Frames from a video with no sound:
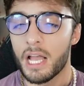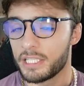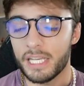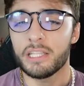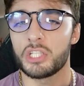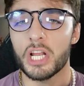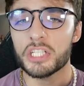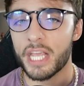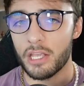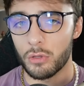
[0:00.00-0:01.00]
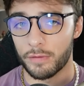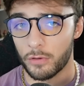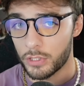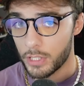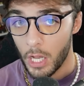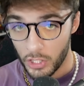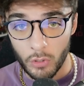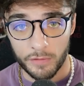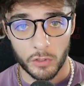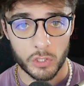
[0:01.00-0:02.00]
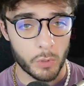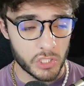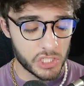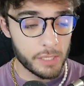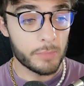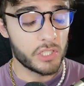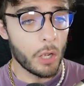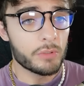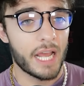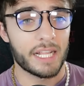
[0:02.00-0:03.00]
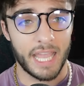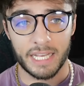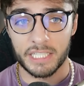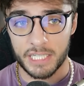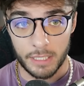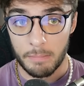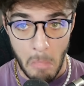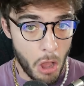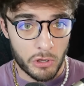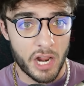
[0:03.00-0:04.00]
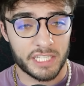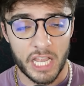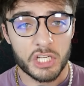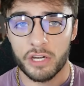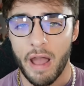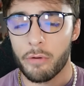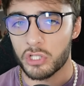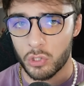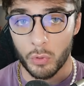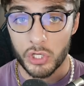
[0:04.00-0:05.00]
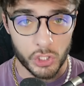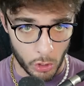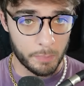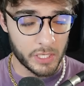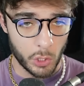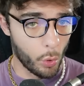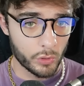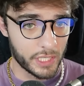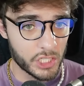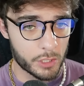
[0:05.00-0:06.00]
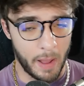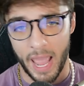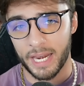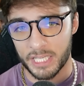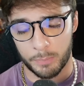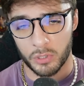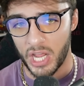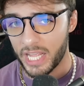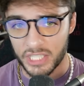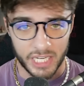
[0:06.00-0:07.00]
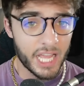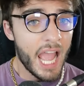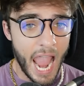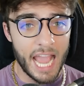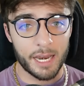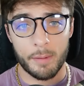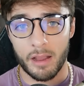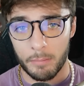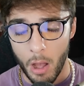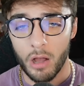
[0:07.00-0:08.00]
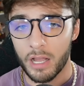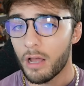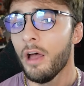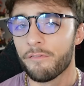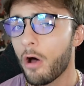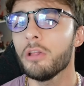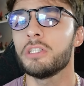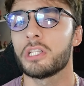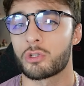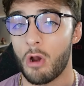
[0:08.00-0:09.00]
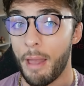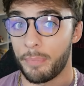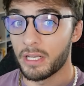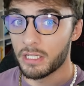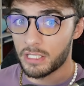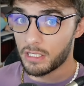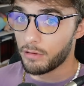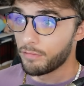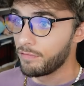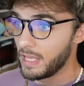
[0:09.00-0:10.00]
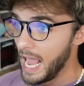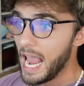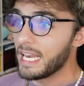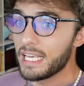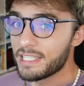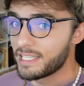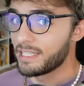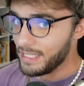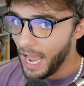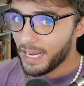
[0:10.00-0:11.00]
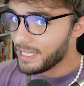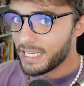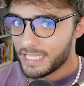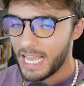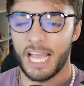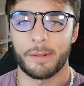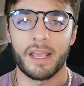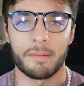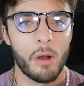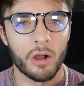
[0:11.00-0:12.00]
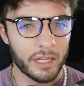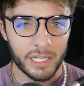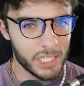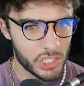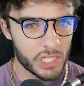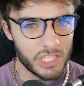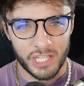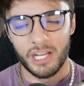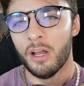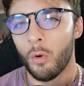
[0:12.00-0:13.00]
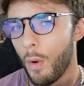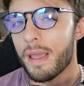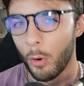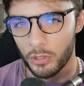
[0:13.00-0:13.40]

seeing the JJK universe, a universe which seemed so dedicated to the modernization of how a story should be told in Japan as it pertains to anime or manga, fall into the trappings of the 80s and 90s anime and manga is just way more